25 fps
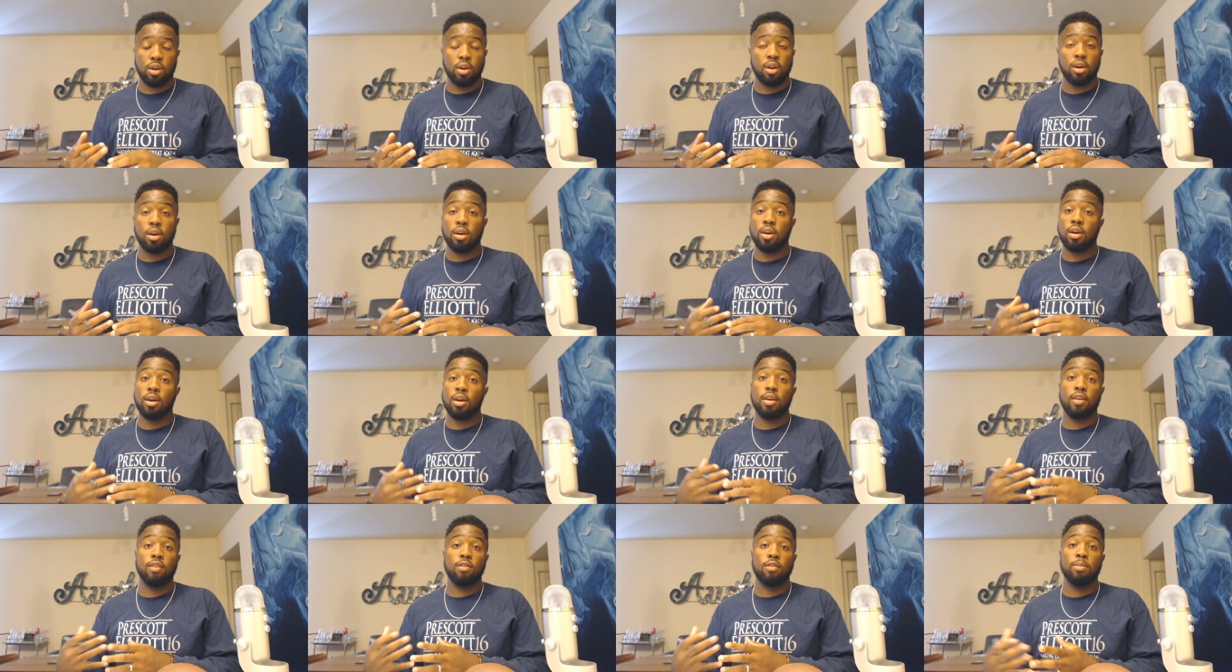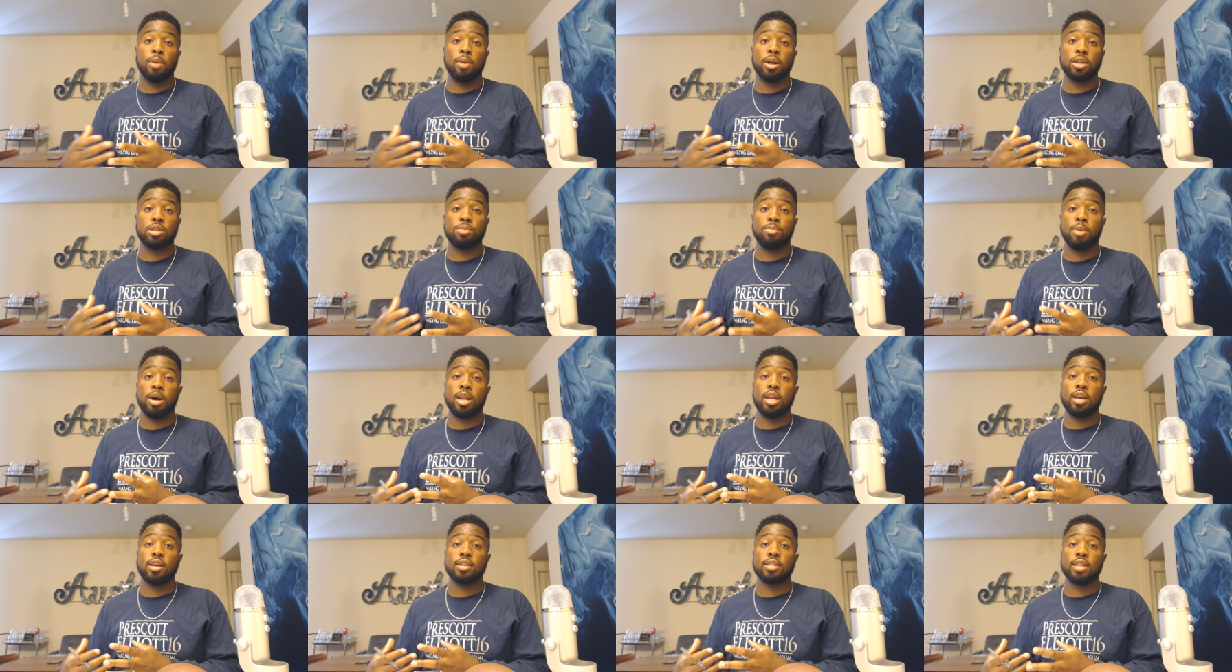as much money
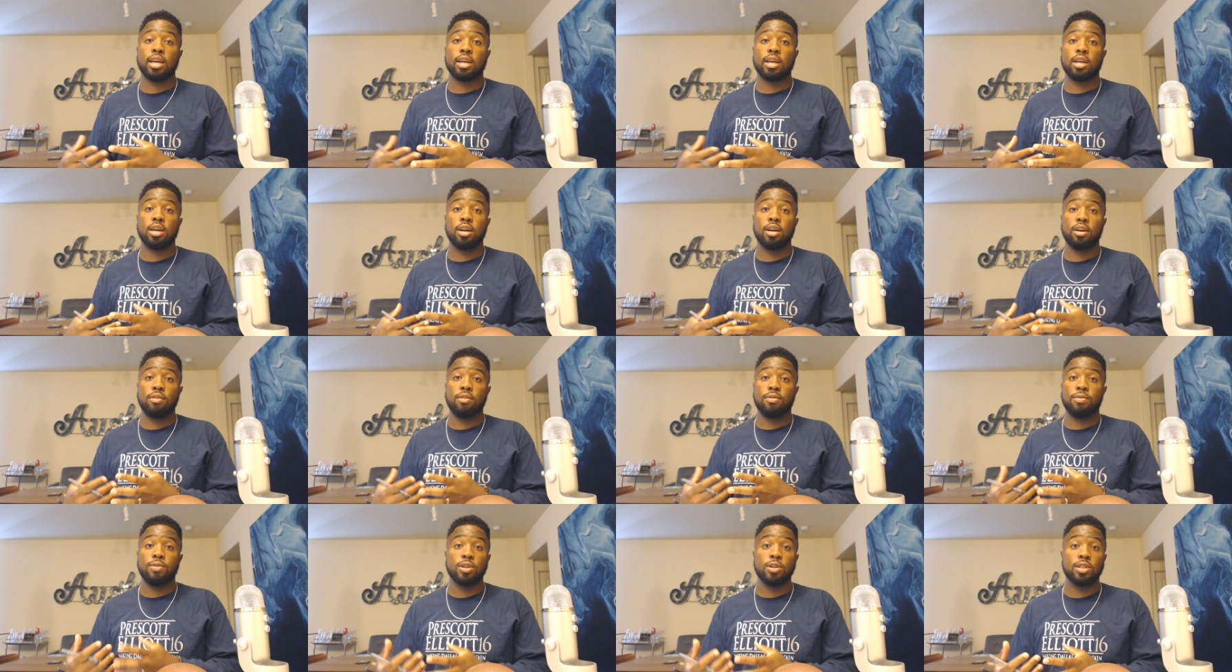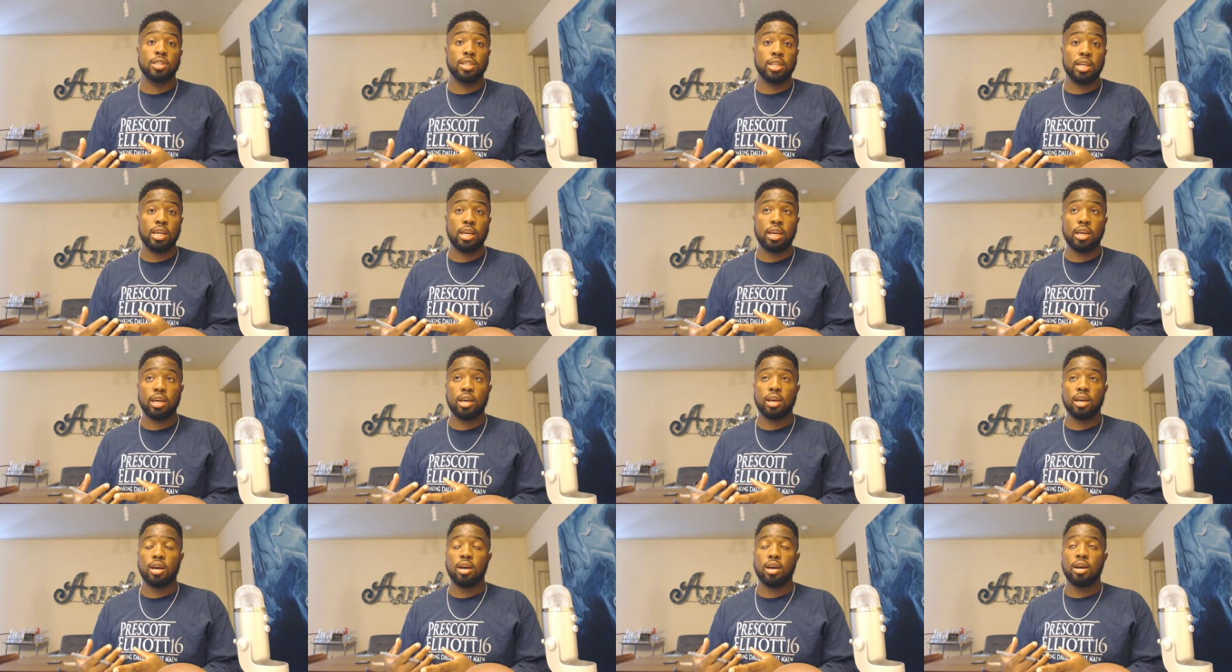as I could for Zeke
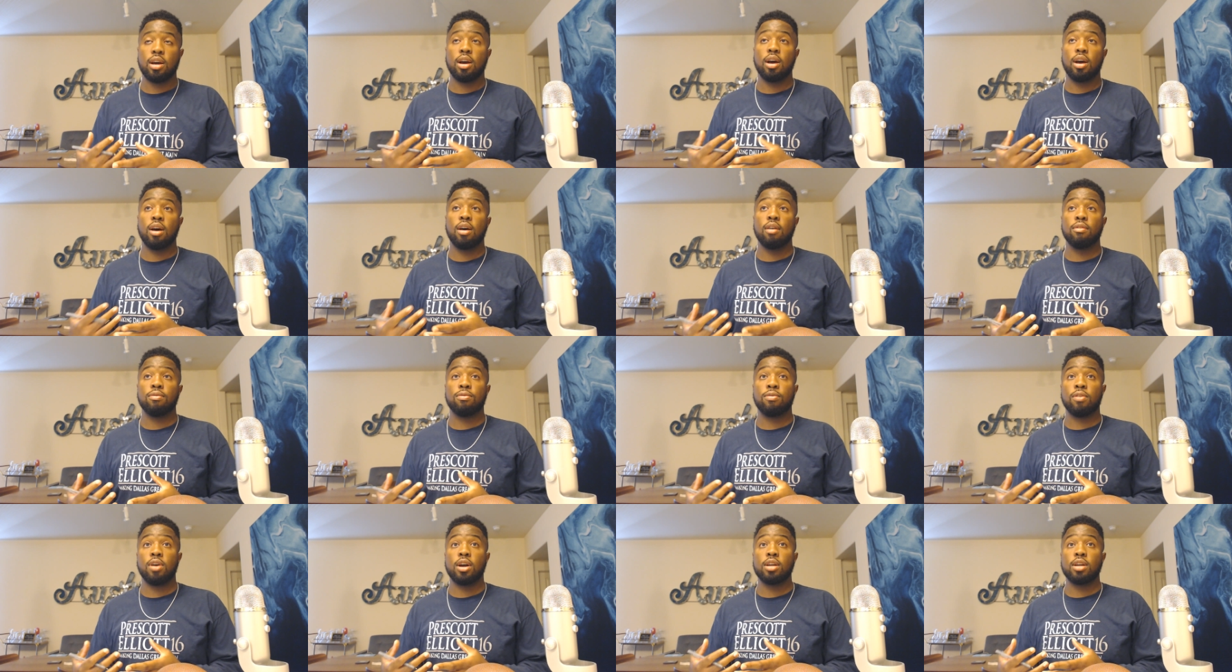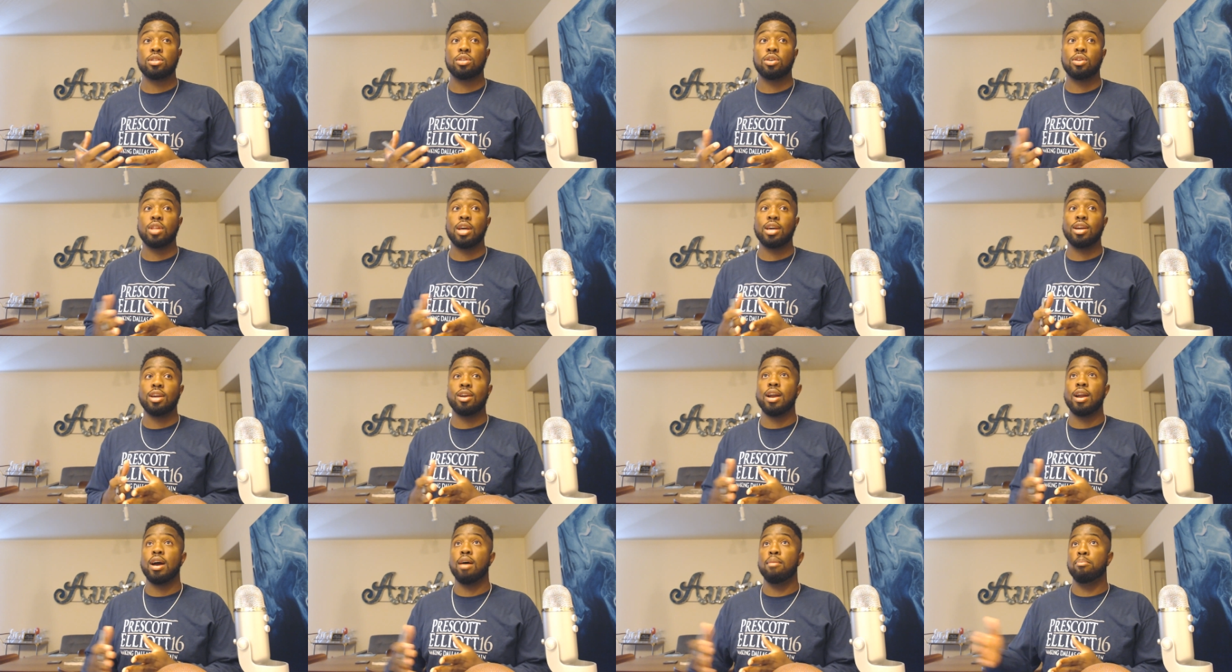up front so that you're
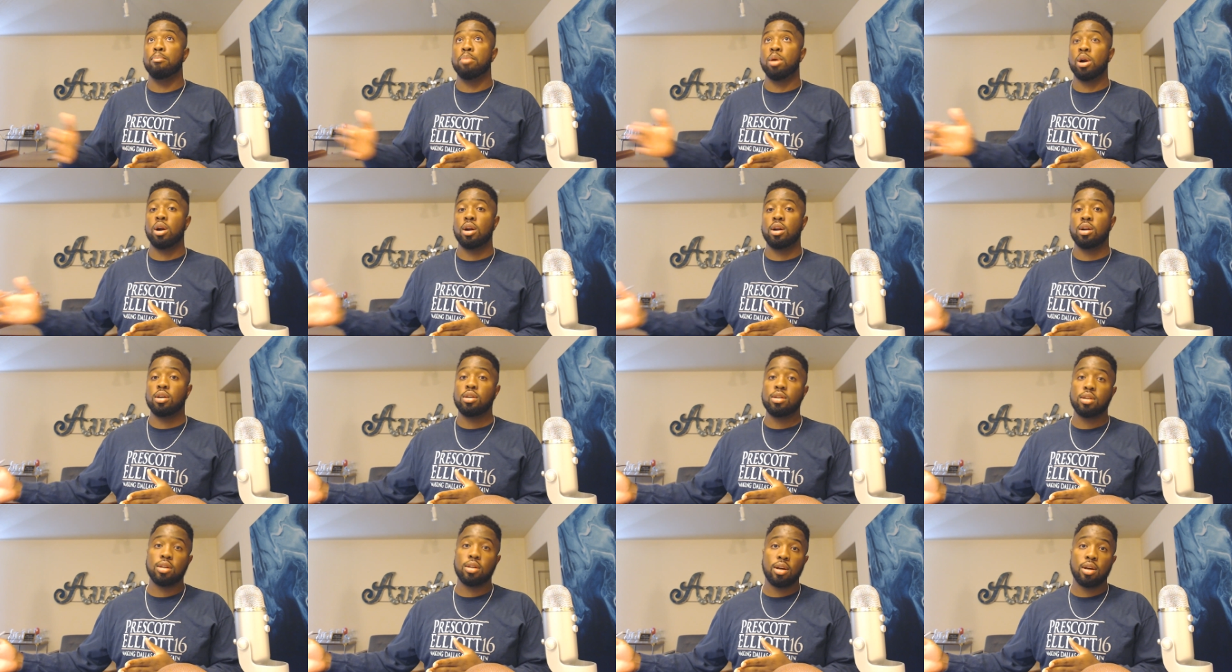not burned